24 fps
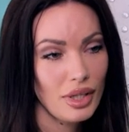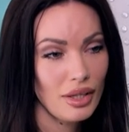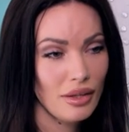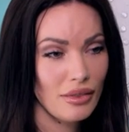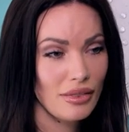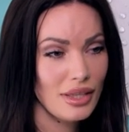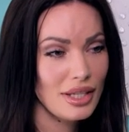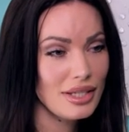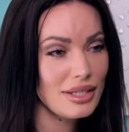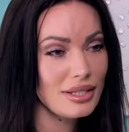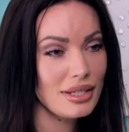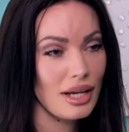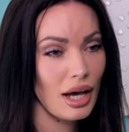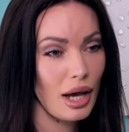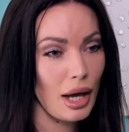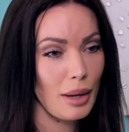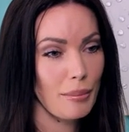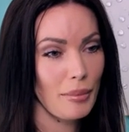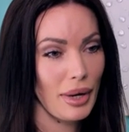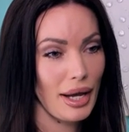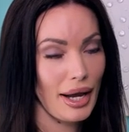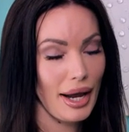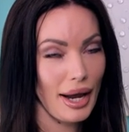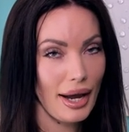this
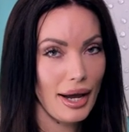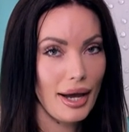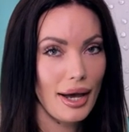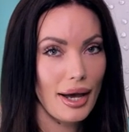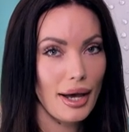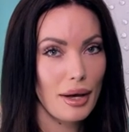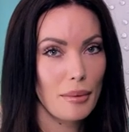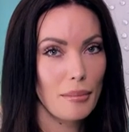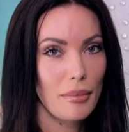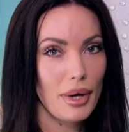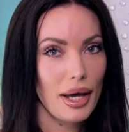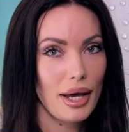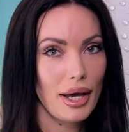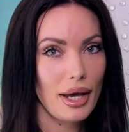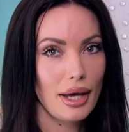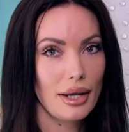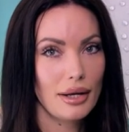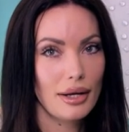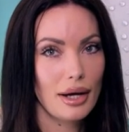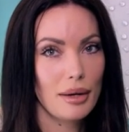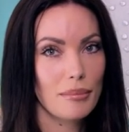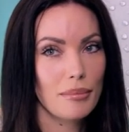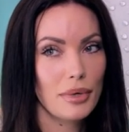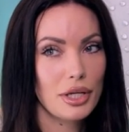time I am,
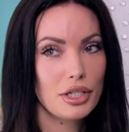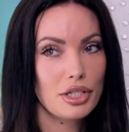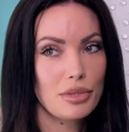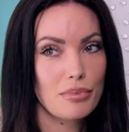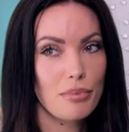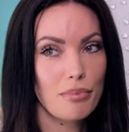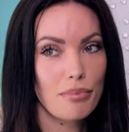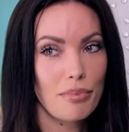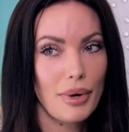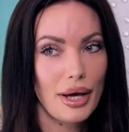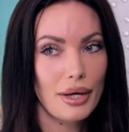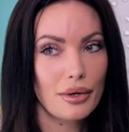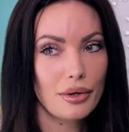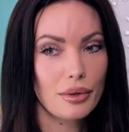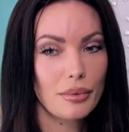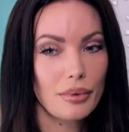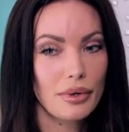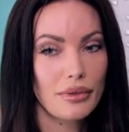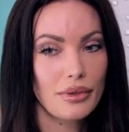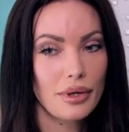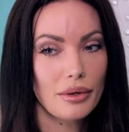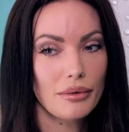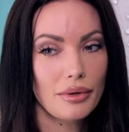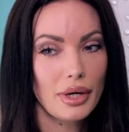and I'm much better
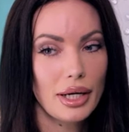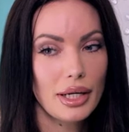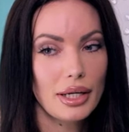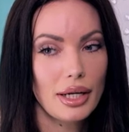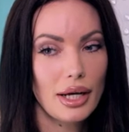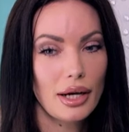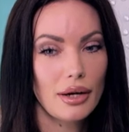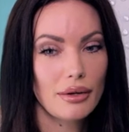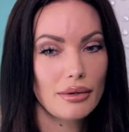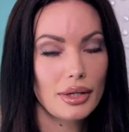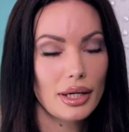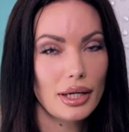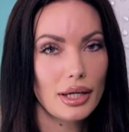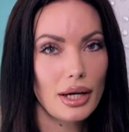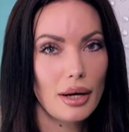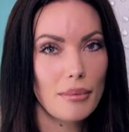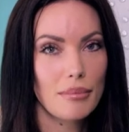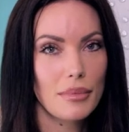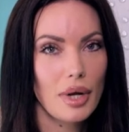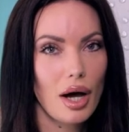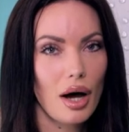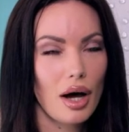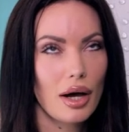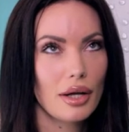with it right now. Like
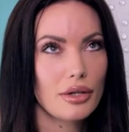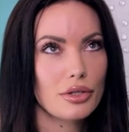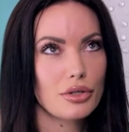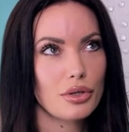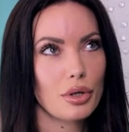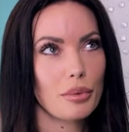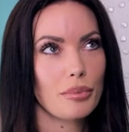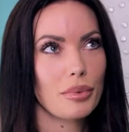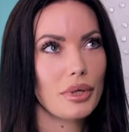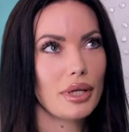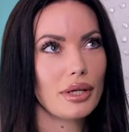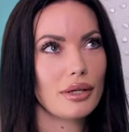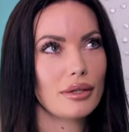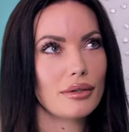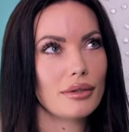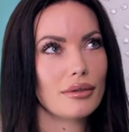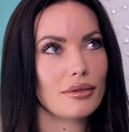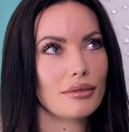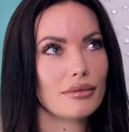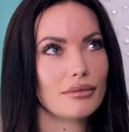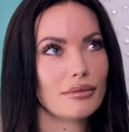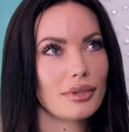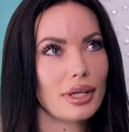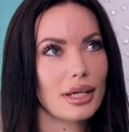I'm not tripping
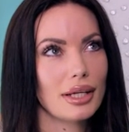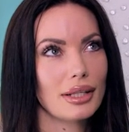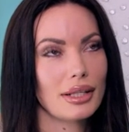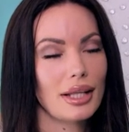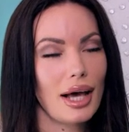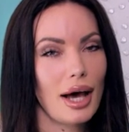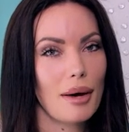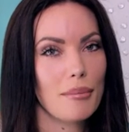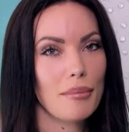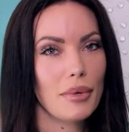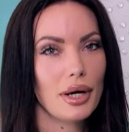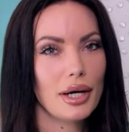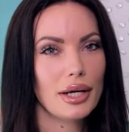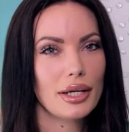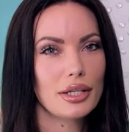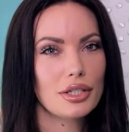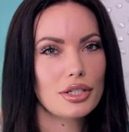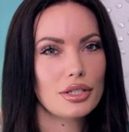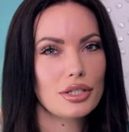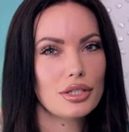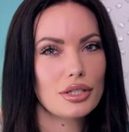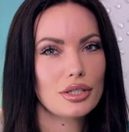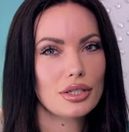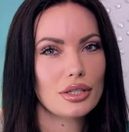like that
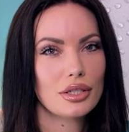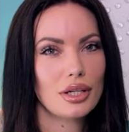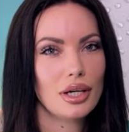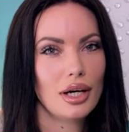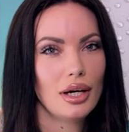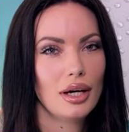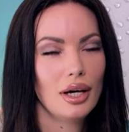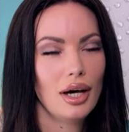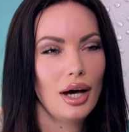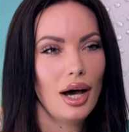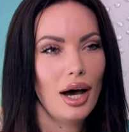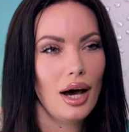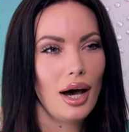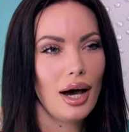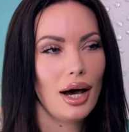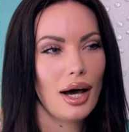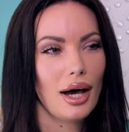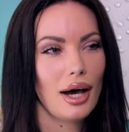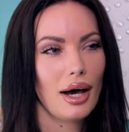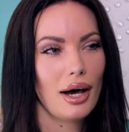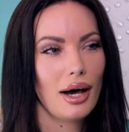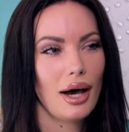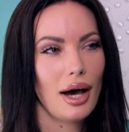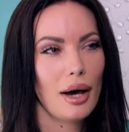much.
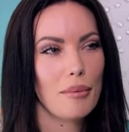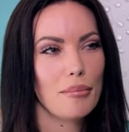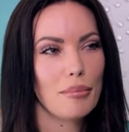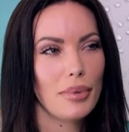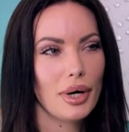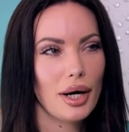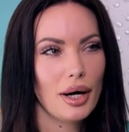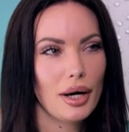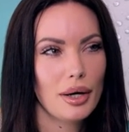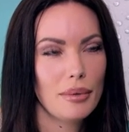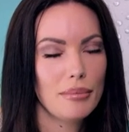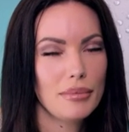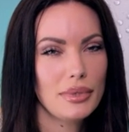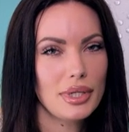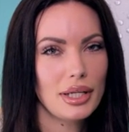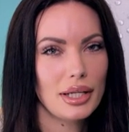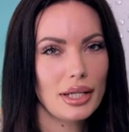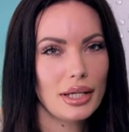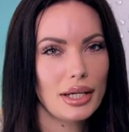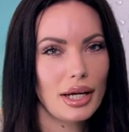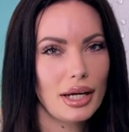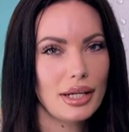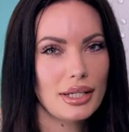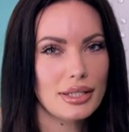I'm bummed and
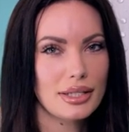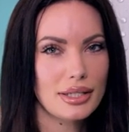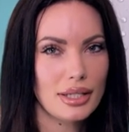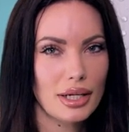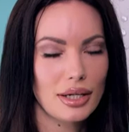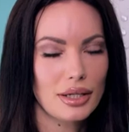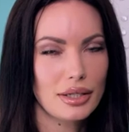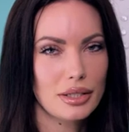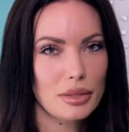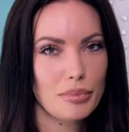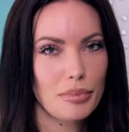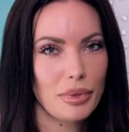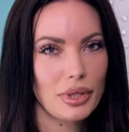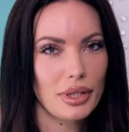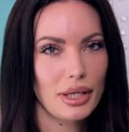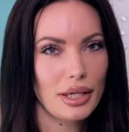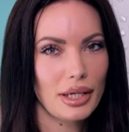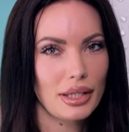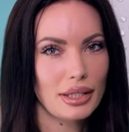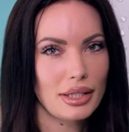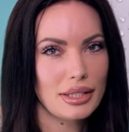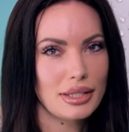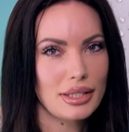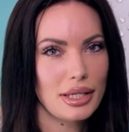it kind of sucks, but like
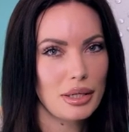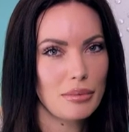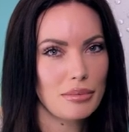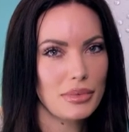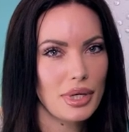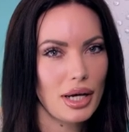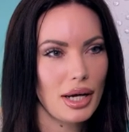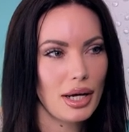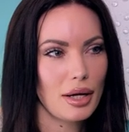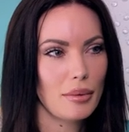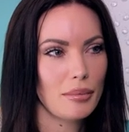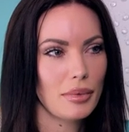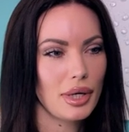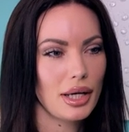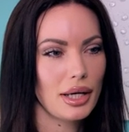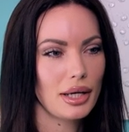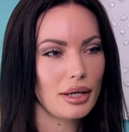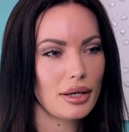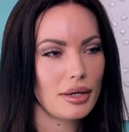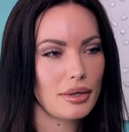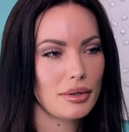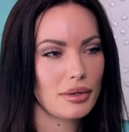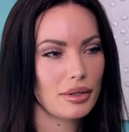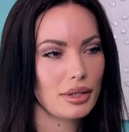at the same time,
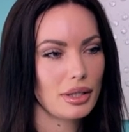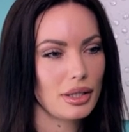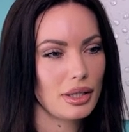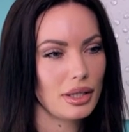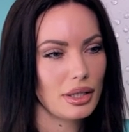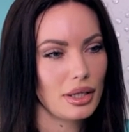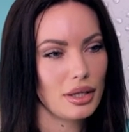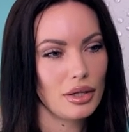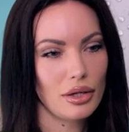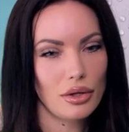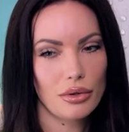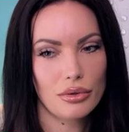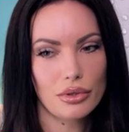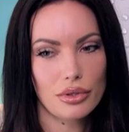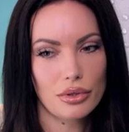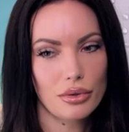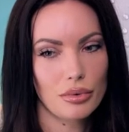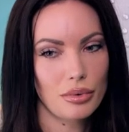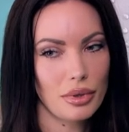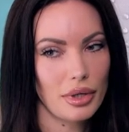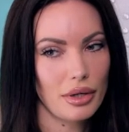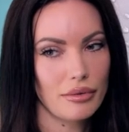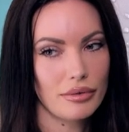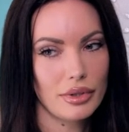like he can go do
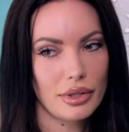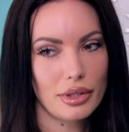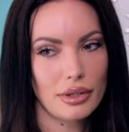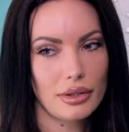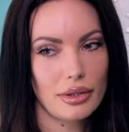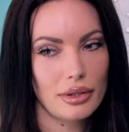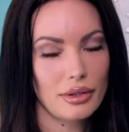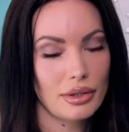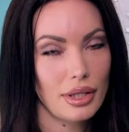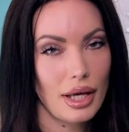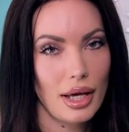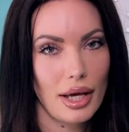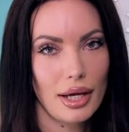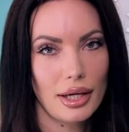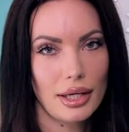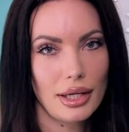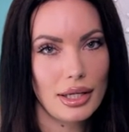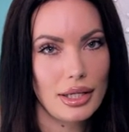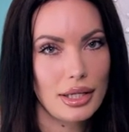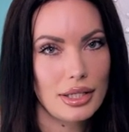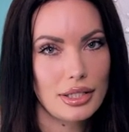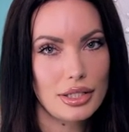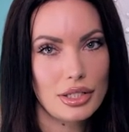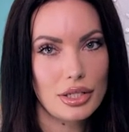whatever the heck
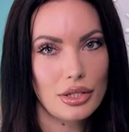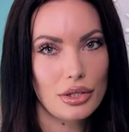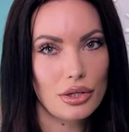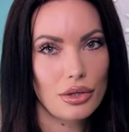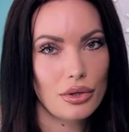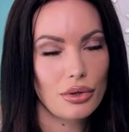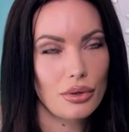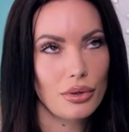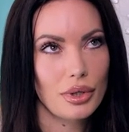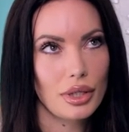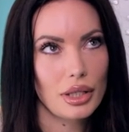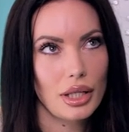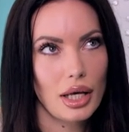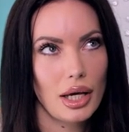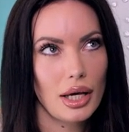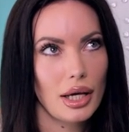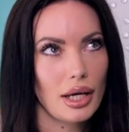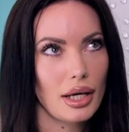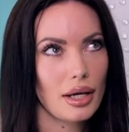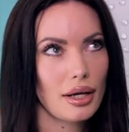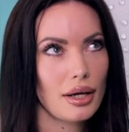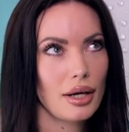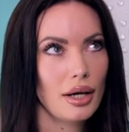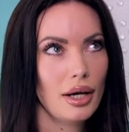he needs to do. And
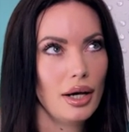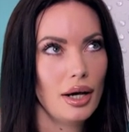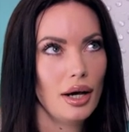like,